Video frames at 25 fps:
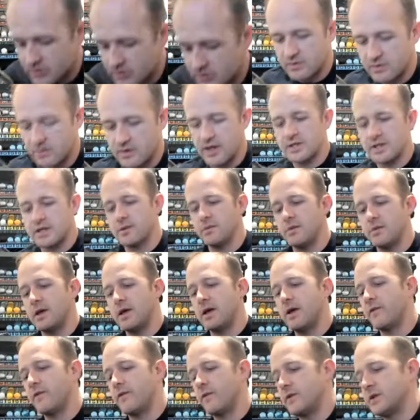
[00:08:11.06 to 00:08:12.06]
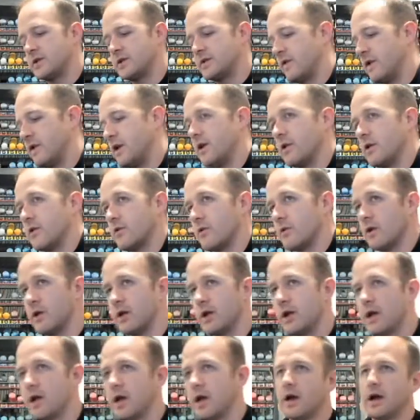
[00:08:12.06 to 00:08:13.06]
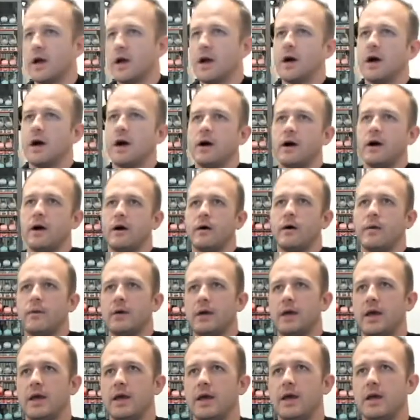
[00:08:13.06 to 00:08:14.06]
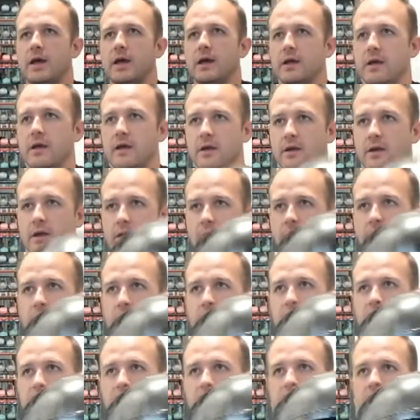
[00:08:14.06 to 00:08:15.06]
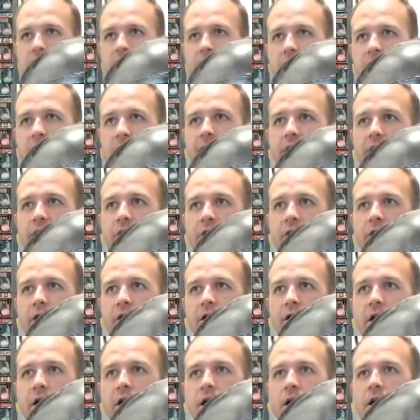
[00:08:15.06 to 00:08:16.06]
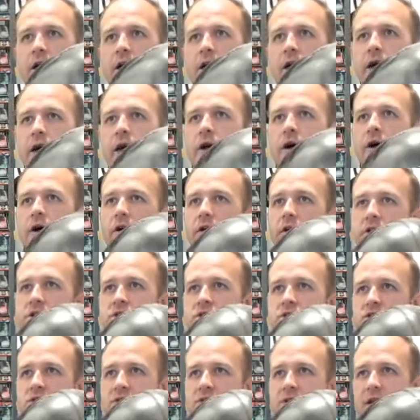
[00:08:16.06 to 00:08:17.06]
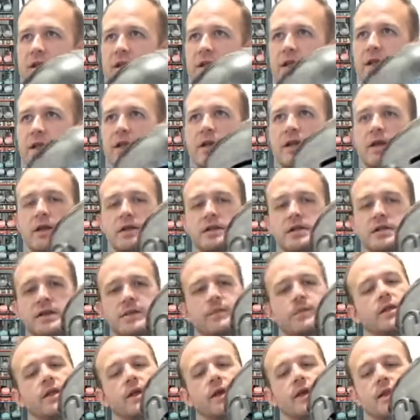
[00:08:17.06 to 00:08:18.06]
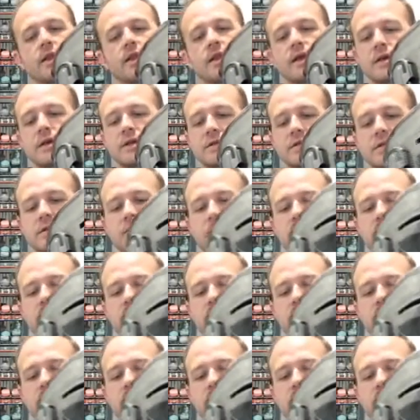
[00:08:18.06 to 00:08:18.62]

that's gonna be it for this video, really. Again, you know, if you're at all interested in something like this,